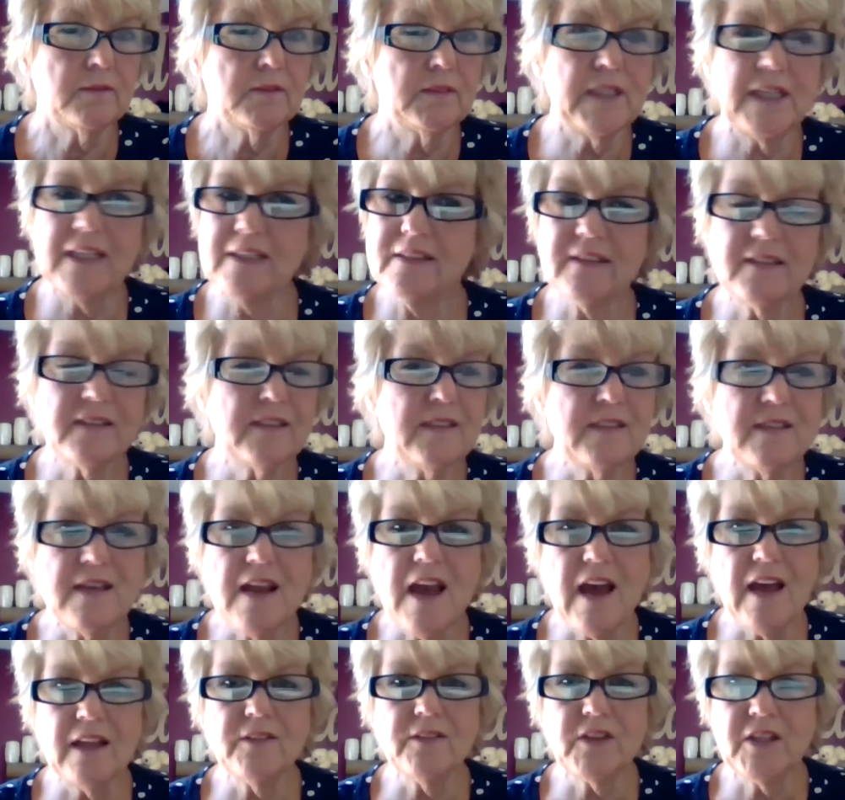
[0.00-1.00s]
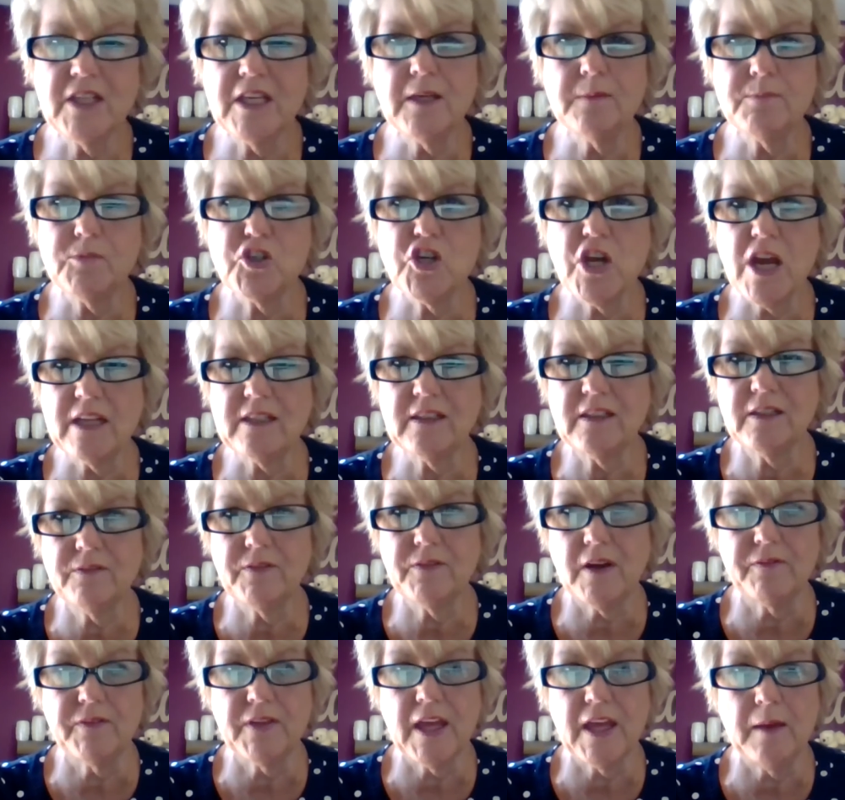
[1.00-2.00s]
That's not the objective
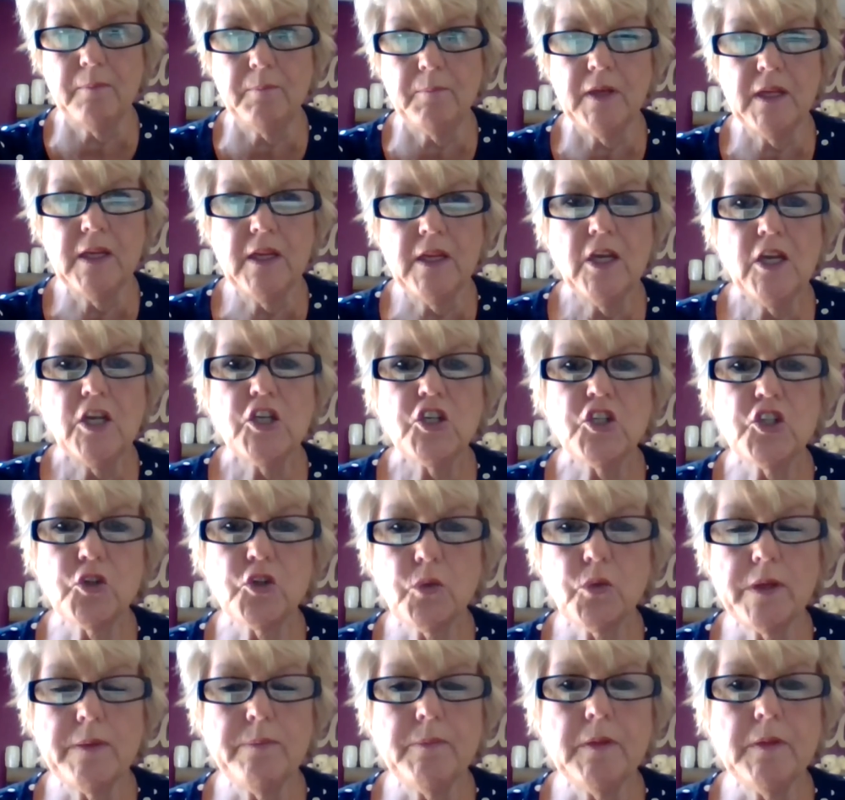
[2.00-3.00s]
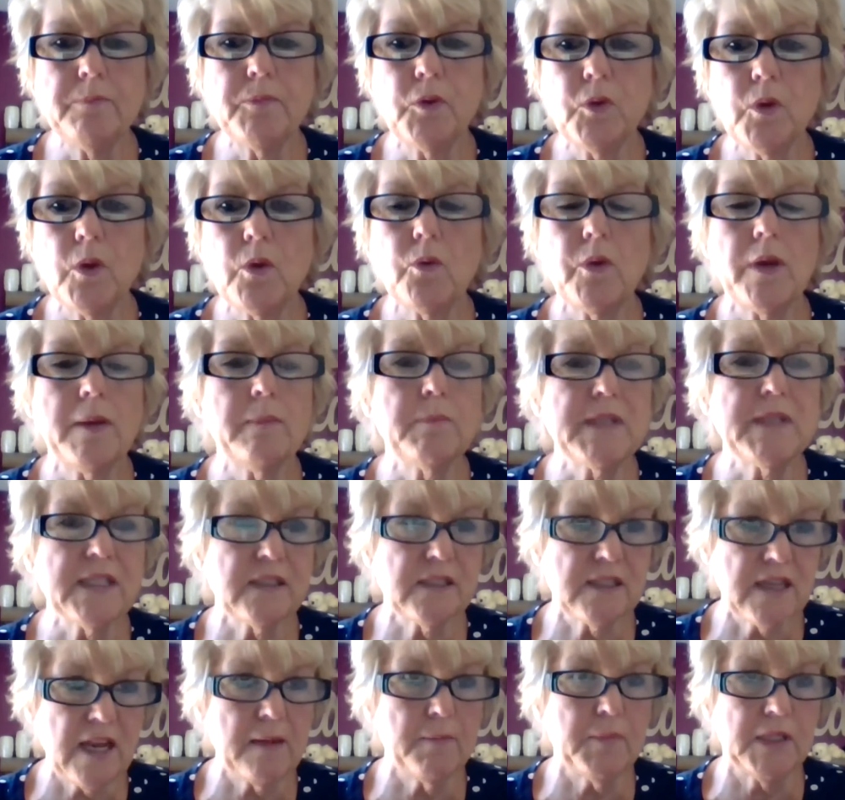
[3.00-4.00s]
of them. Treatment programs
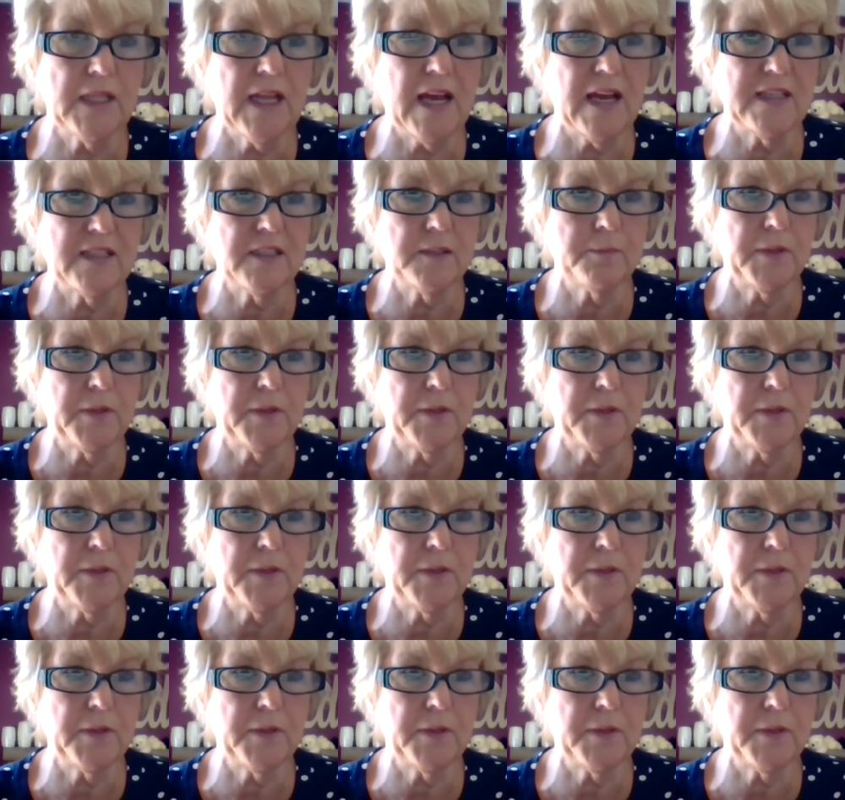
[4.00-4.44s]
stabilize